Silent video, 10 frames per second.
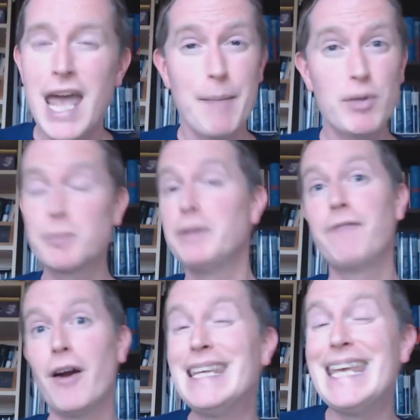it must have been
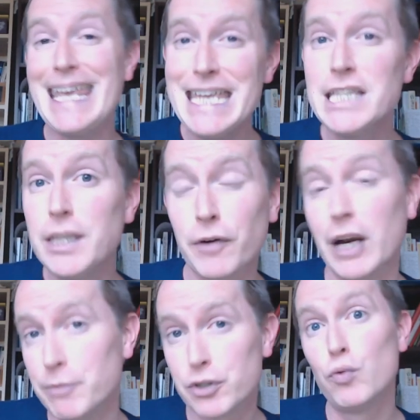fairly easy for
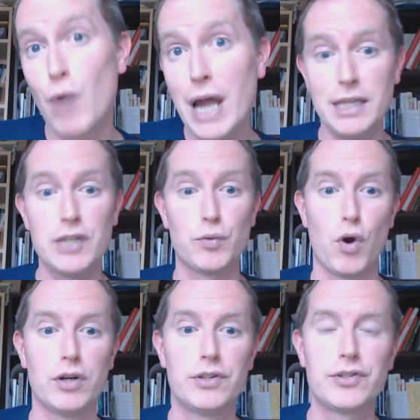him to write these
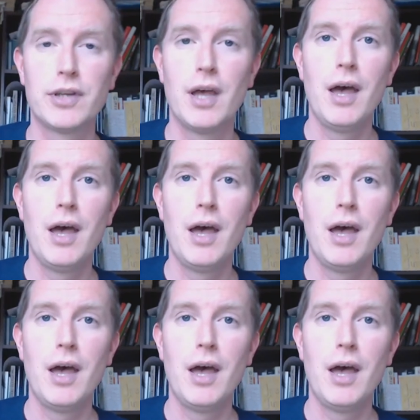words.